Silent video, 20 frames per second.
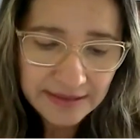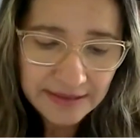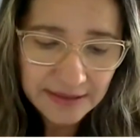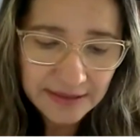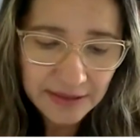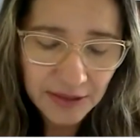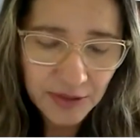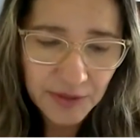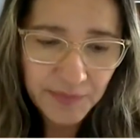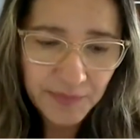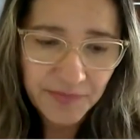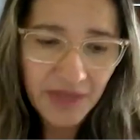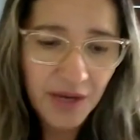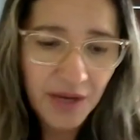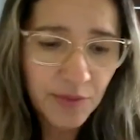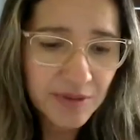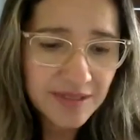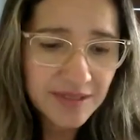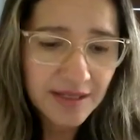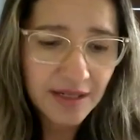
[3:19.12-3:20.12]
So
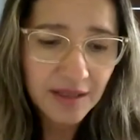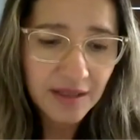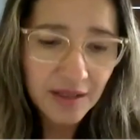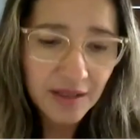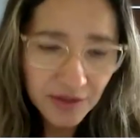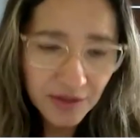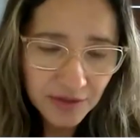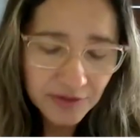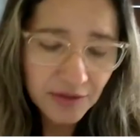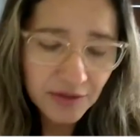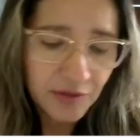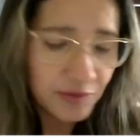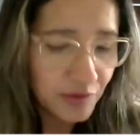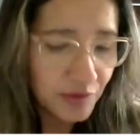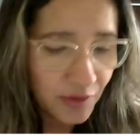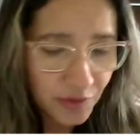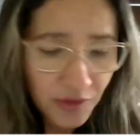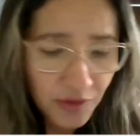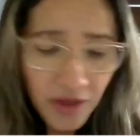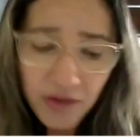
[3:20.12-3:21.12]
I was alone,
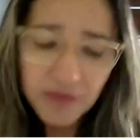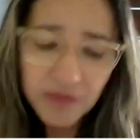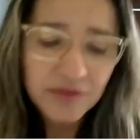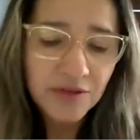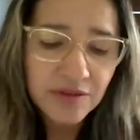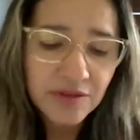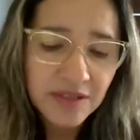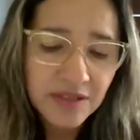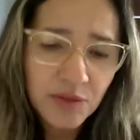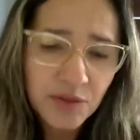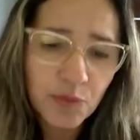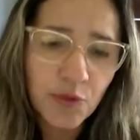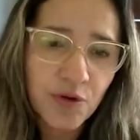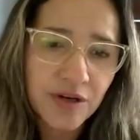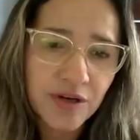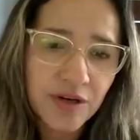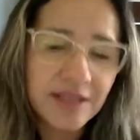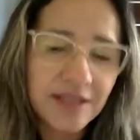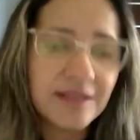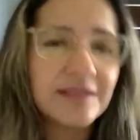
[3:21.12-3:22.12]
not
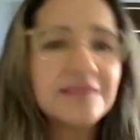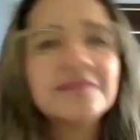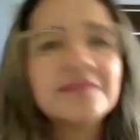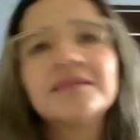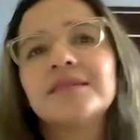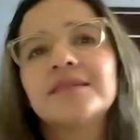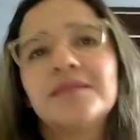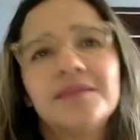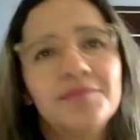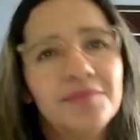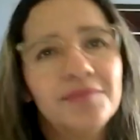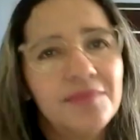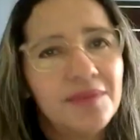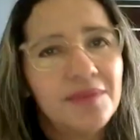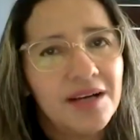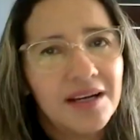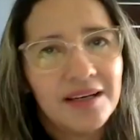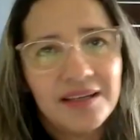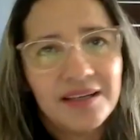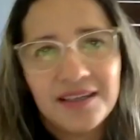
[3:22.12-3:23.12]
networking.
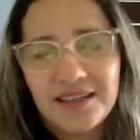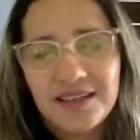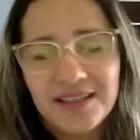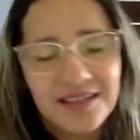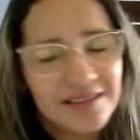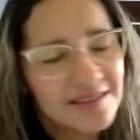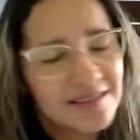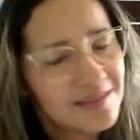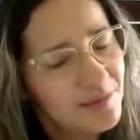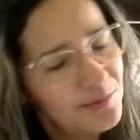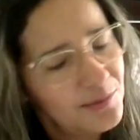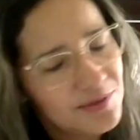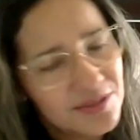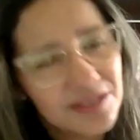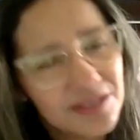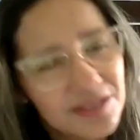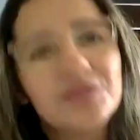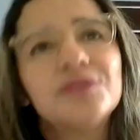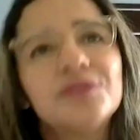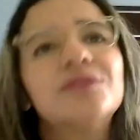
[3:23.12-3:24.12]
My English
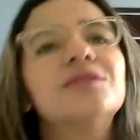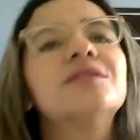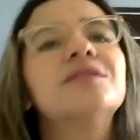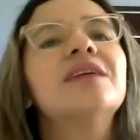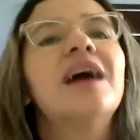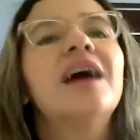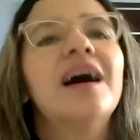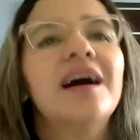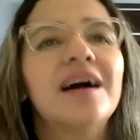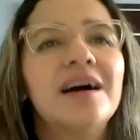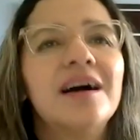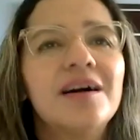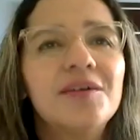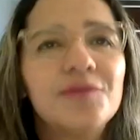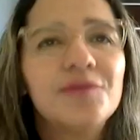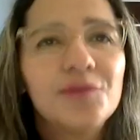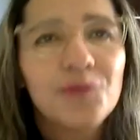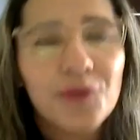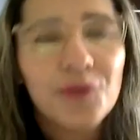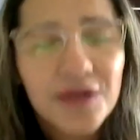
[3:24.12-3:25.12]
wasn't good. I
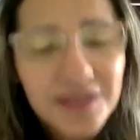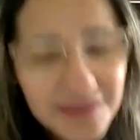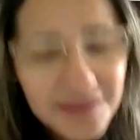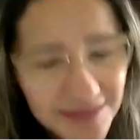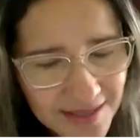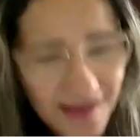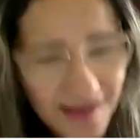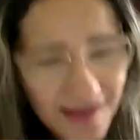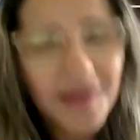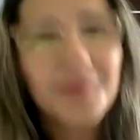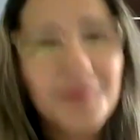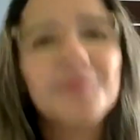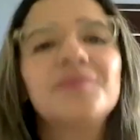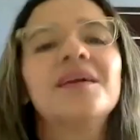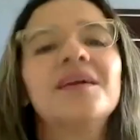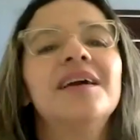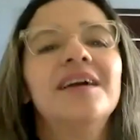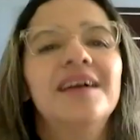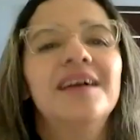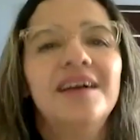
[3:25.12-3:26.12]
had one attempt.
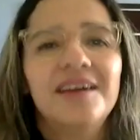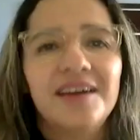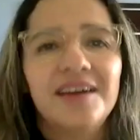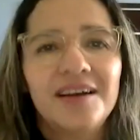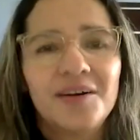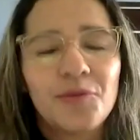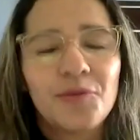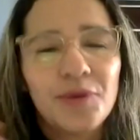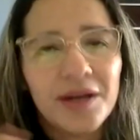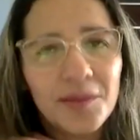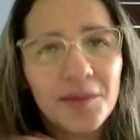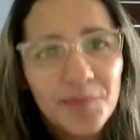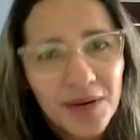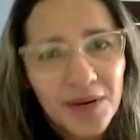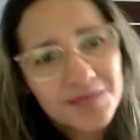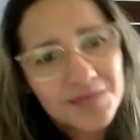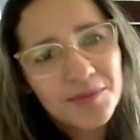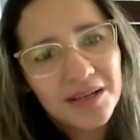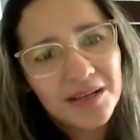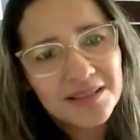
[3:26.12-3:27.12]
When I
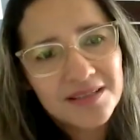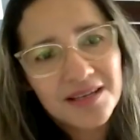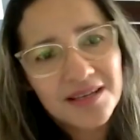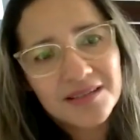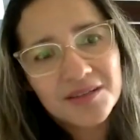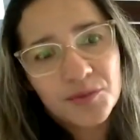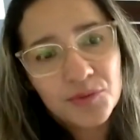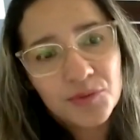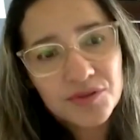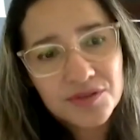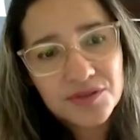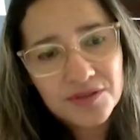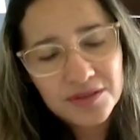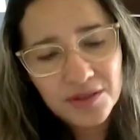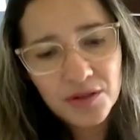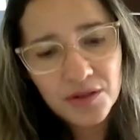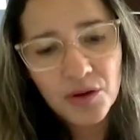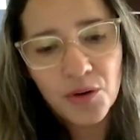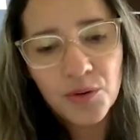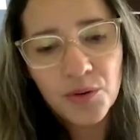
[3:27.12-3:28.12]
passed my test, it was
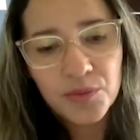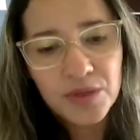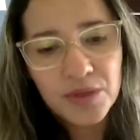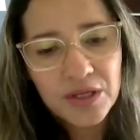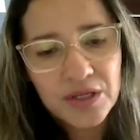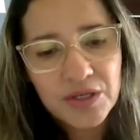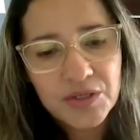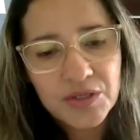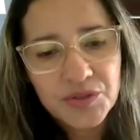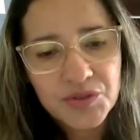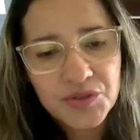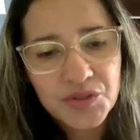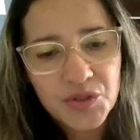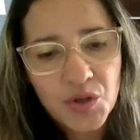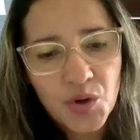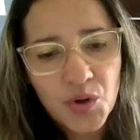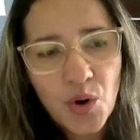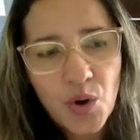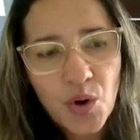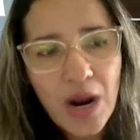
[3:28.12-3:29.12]
low.
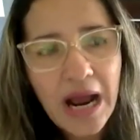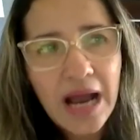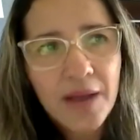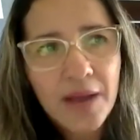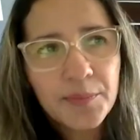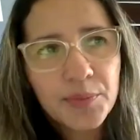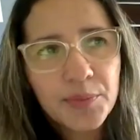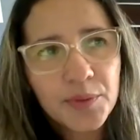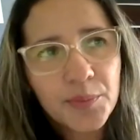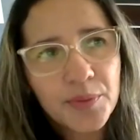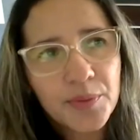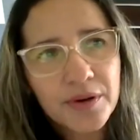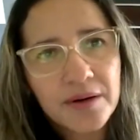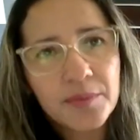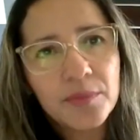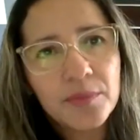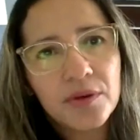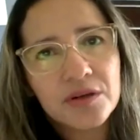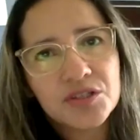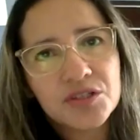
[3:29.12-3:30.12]
So I
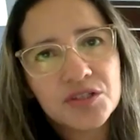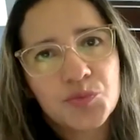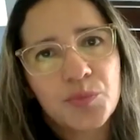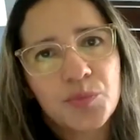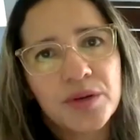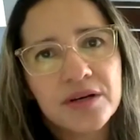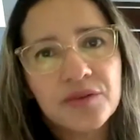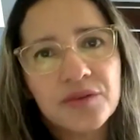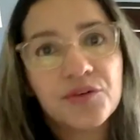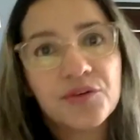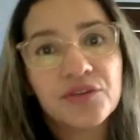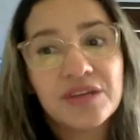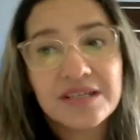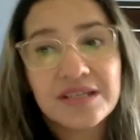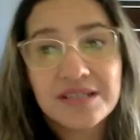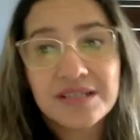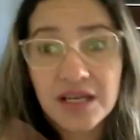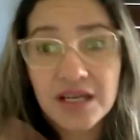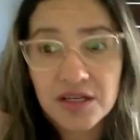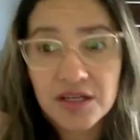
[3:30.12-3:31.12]
prepared much better for the
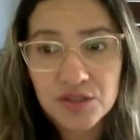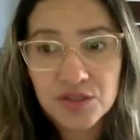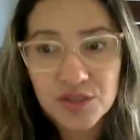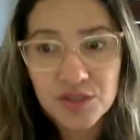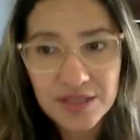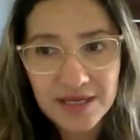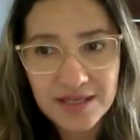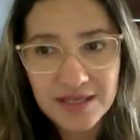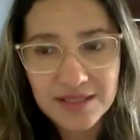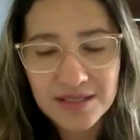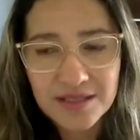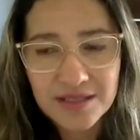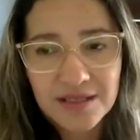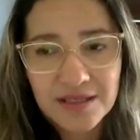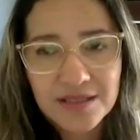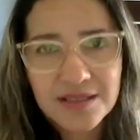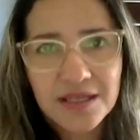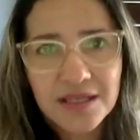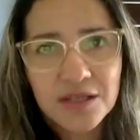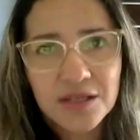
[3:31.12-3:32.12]
second test.
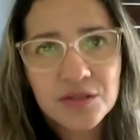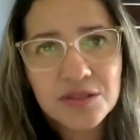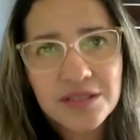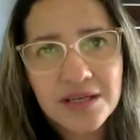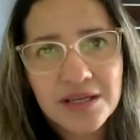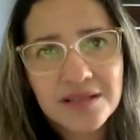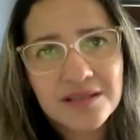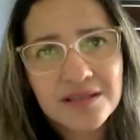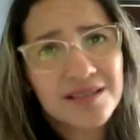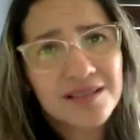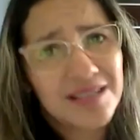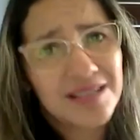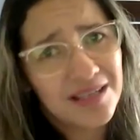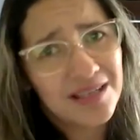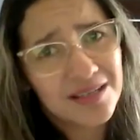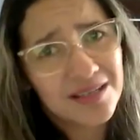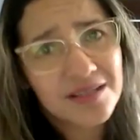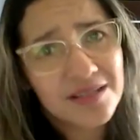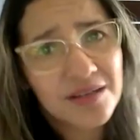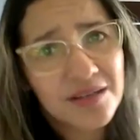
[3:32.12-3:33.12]
Second test is
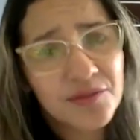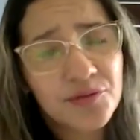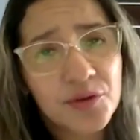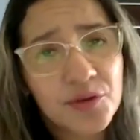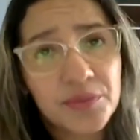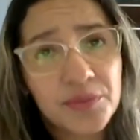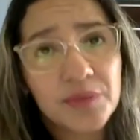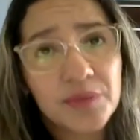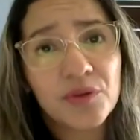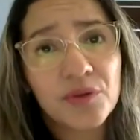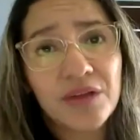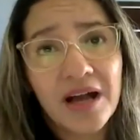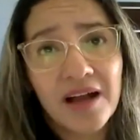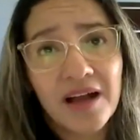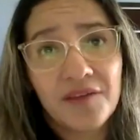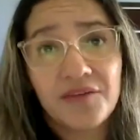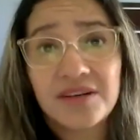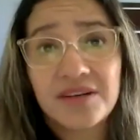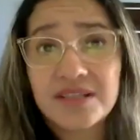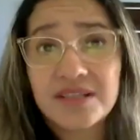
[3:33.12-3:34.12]
easier for people that
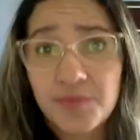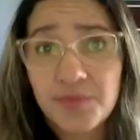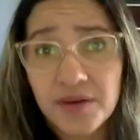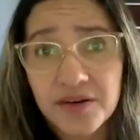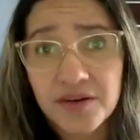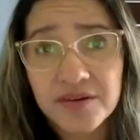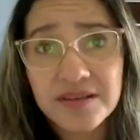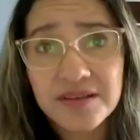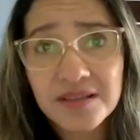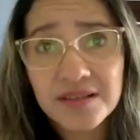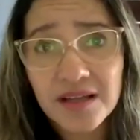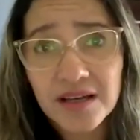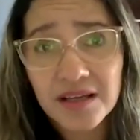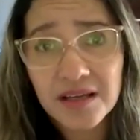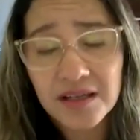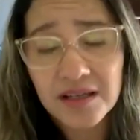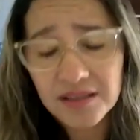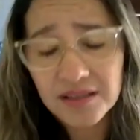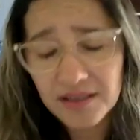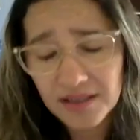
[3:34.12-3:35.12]
have experience
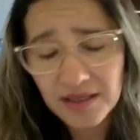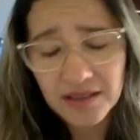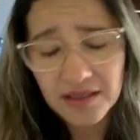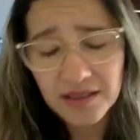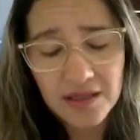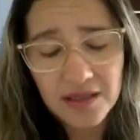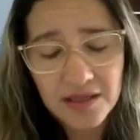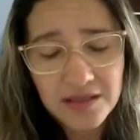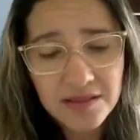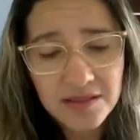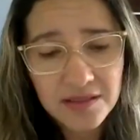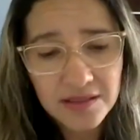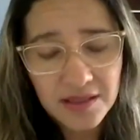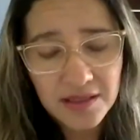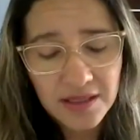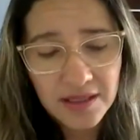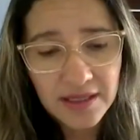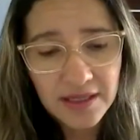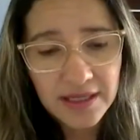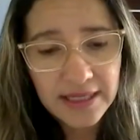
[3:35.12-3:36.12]
like us.
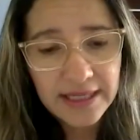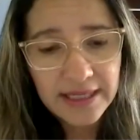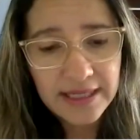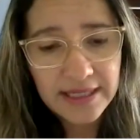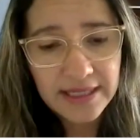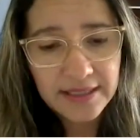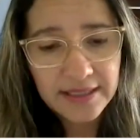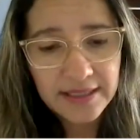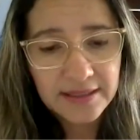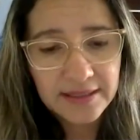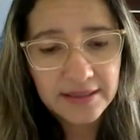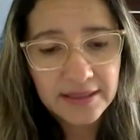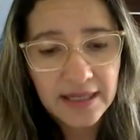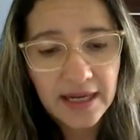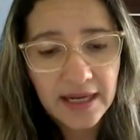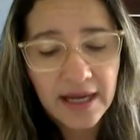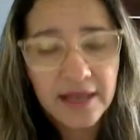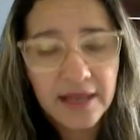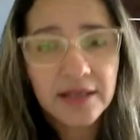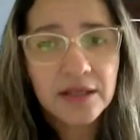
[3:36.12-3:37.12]
And
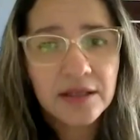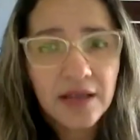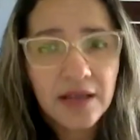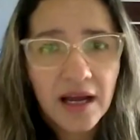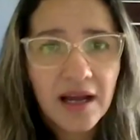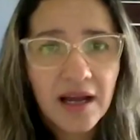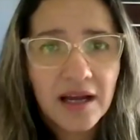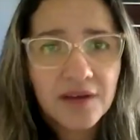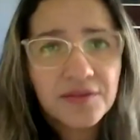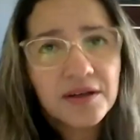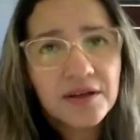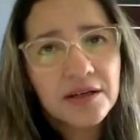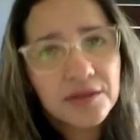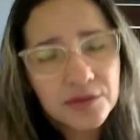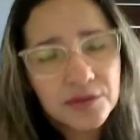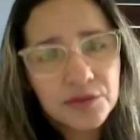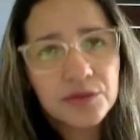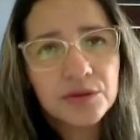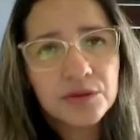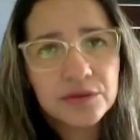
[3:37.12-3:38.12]
I have a
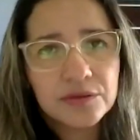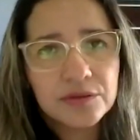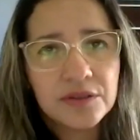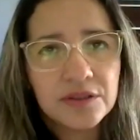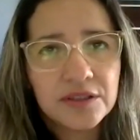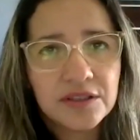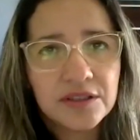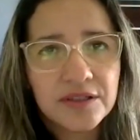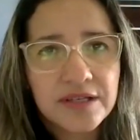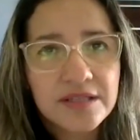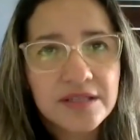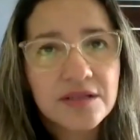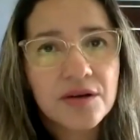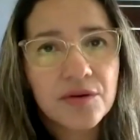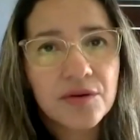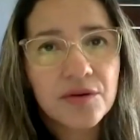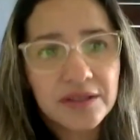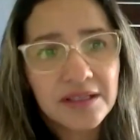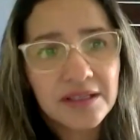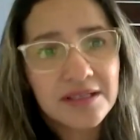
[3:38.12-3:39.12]
good
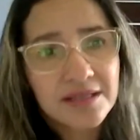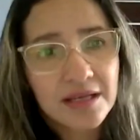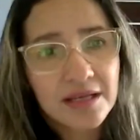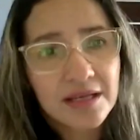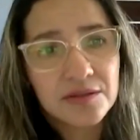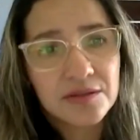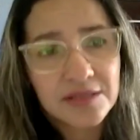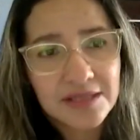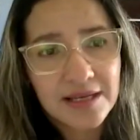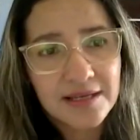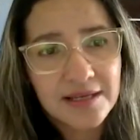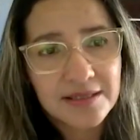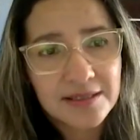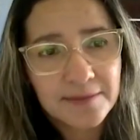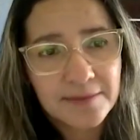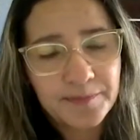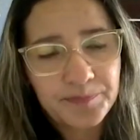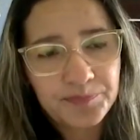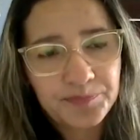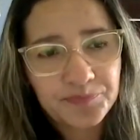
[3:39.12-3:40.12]
score in the second test.